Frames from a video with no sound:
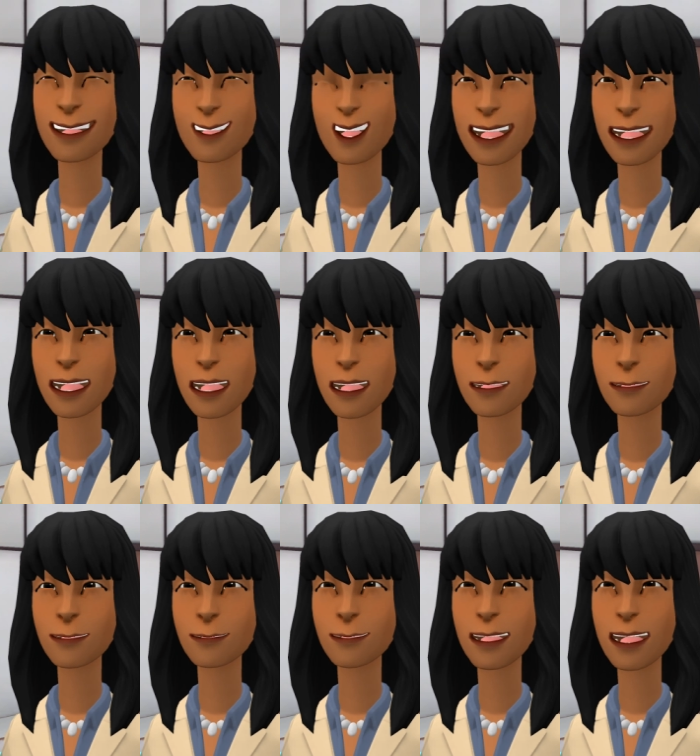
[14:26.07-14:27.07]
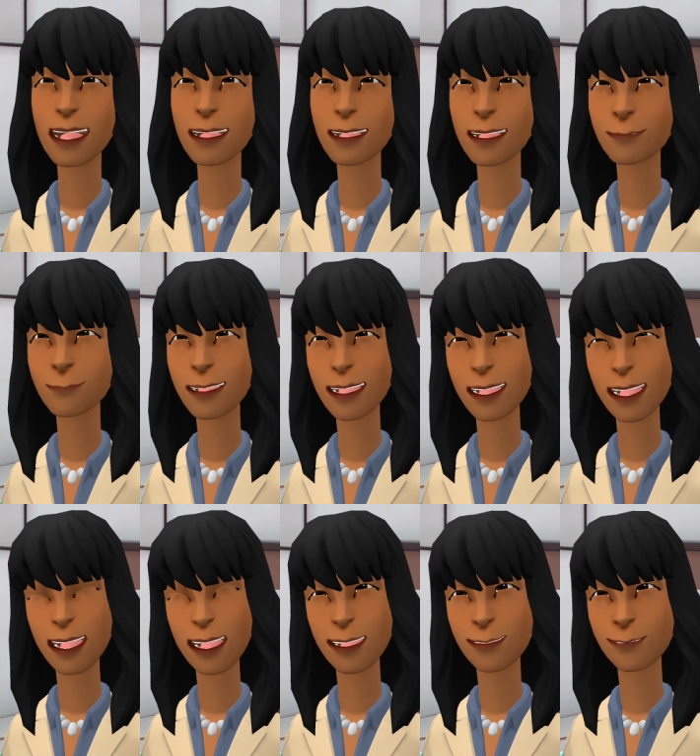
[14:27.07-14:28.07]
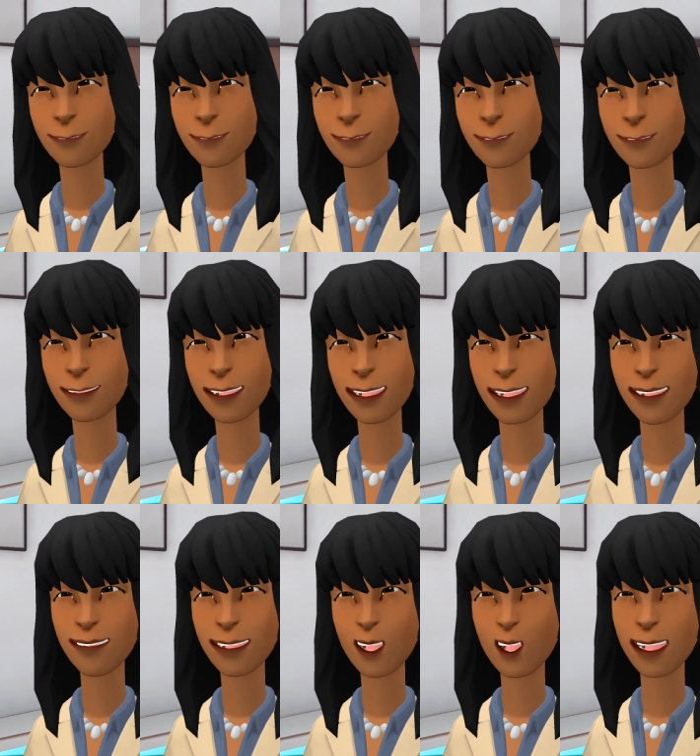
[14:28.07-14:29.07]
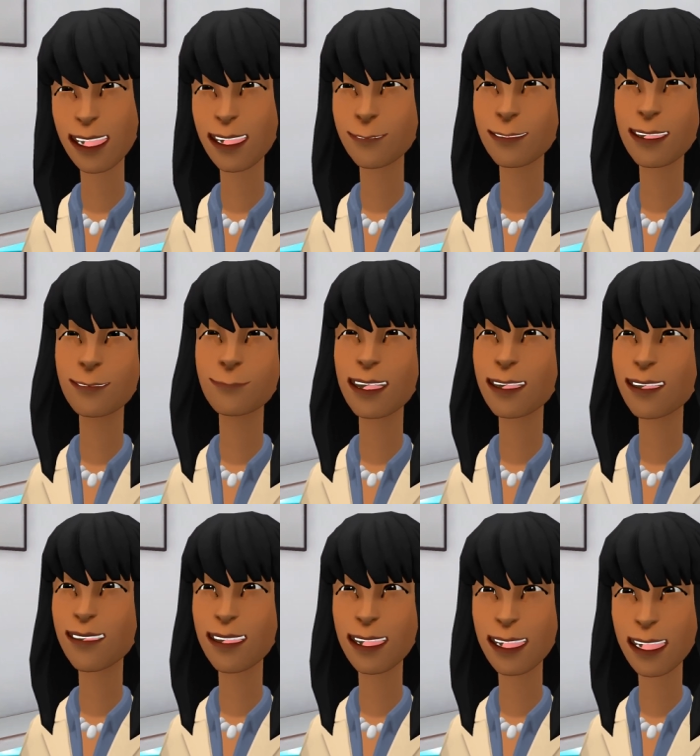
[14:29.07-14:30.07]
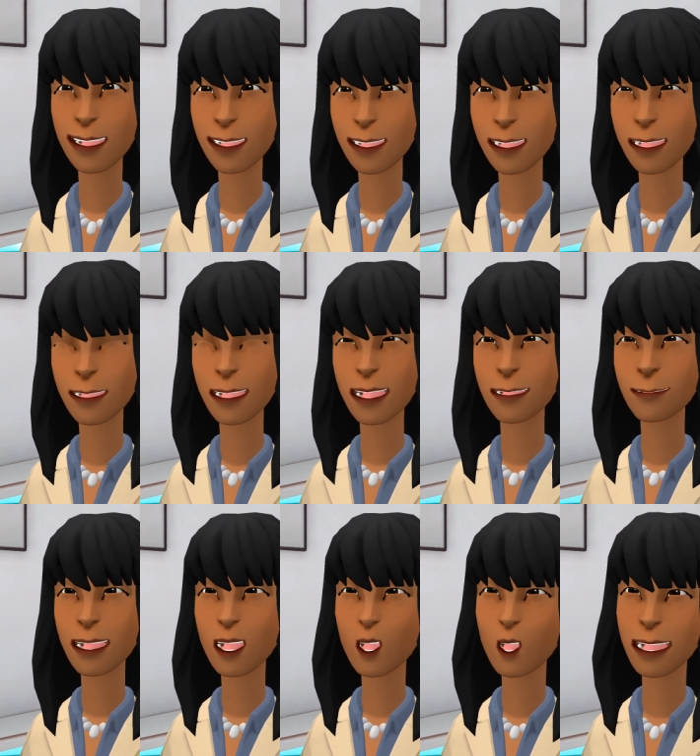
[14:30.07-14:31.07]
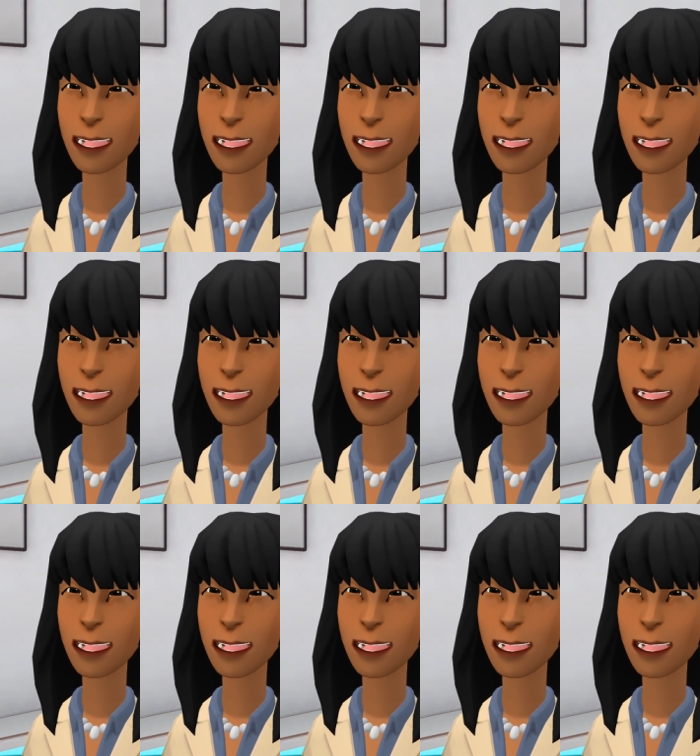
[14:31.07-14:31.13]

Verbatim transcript: so well, it's like magic. I have to tell my best friend Allison about